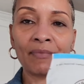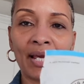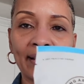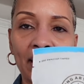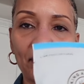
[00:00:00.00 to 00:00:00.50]

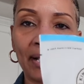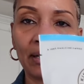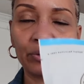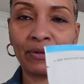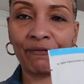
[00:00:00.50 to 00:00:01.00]
I got my
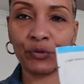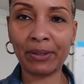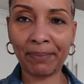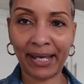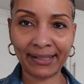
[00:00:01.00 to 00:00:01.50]

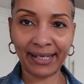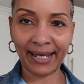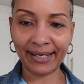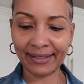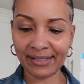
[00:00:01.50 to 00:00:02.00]
gluten-free
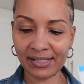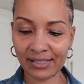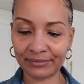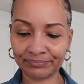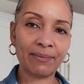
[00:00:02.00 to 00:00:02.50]
pancakes,
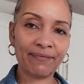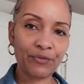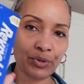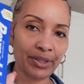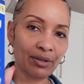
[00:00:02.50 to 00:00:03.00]
some
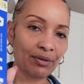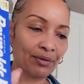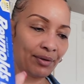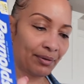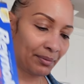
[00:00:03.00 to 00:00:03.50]
foil,
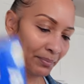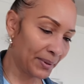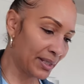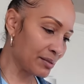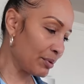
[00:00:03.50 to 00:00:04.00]

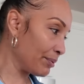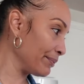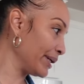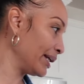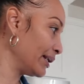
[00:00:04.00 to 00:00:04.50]
because we were
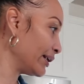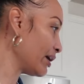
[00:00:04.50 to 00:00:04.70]
running